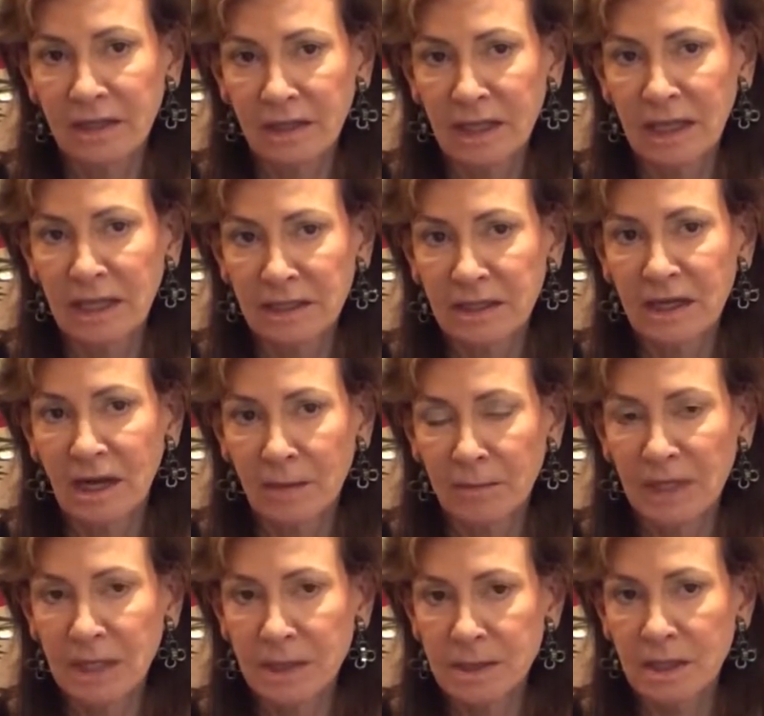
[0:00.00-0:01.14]
it to come
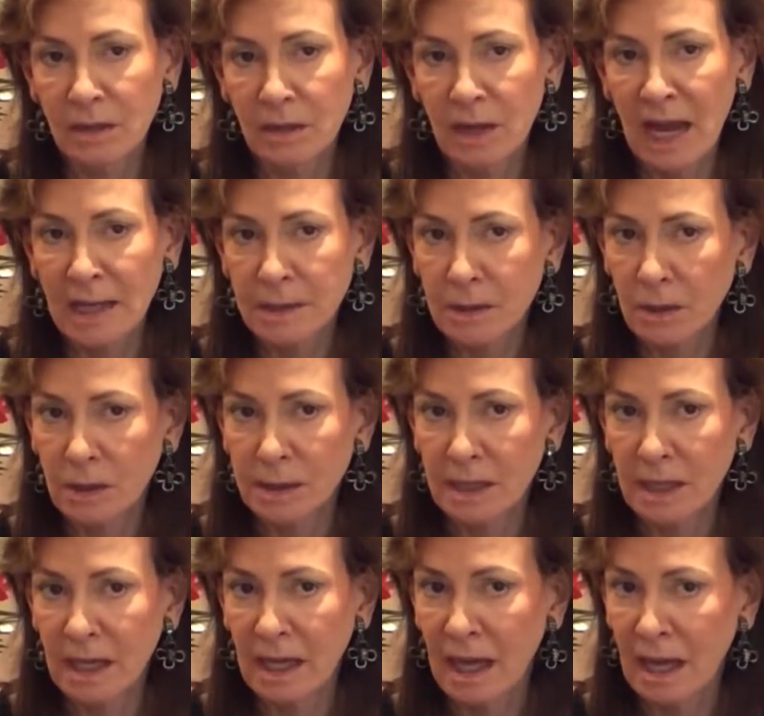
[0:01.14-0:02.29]
because they're as good as
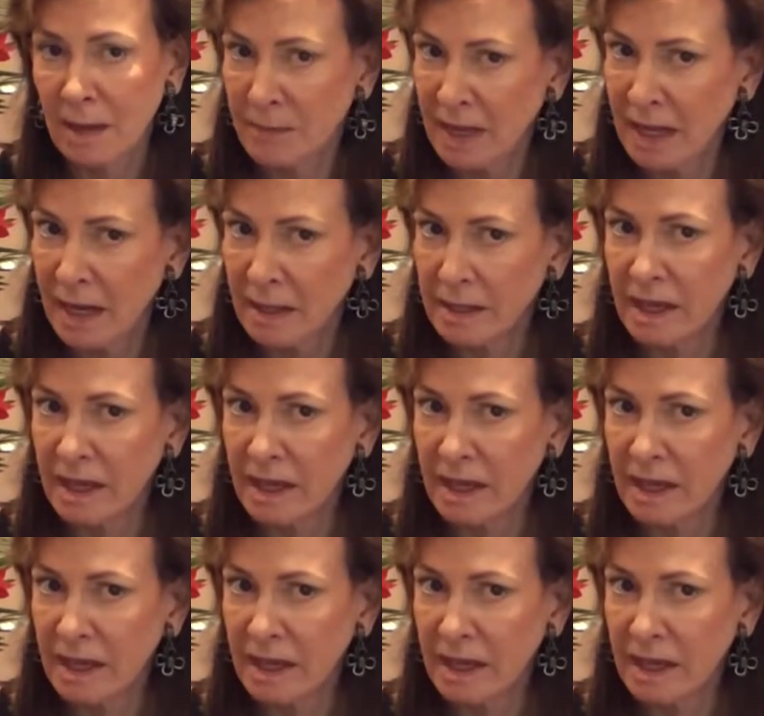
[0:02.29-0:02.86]
a man.